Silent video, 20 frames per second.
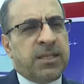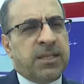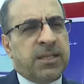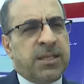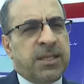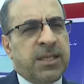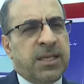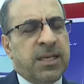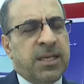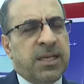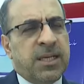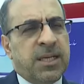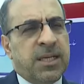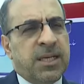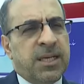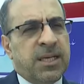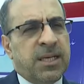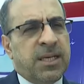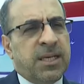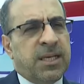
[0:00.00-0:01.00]

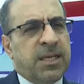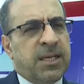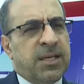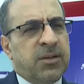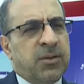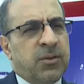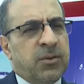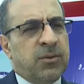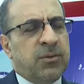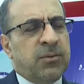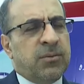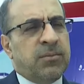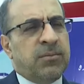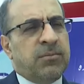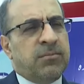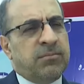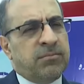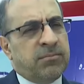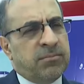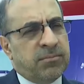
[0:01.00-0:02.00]
the
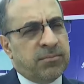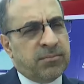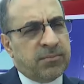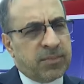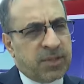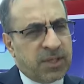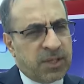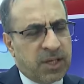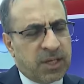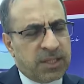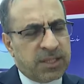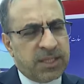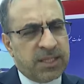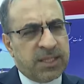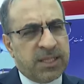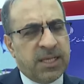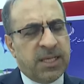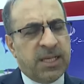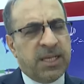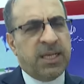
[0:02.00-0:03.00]

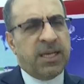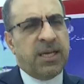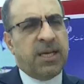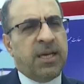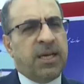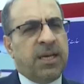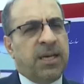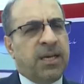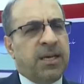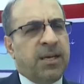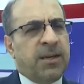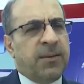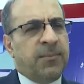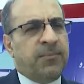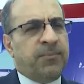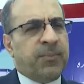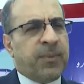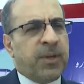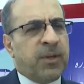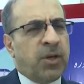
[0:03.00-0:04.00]
regarding the
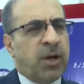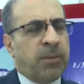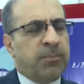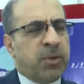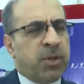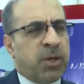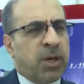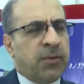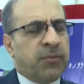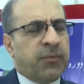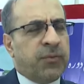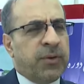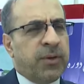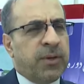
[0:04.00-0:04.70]
uh, number of uh,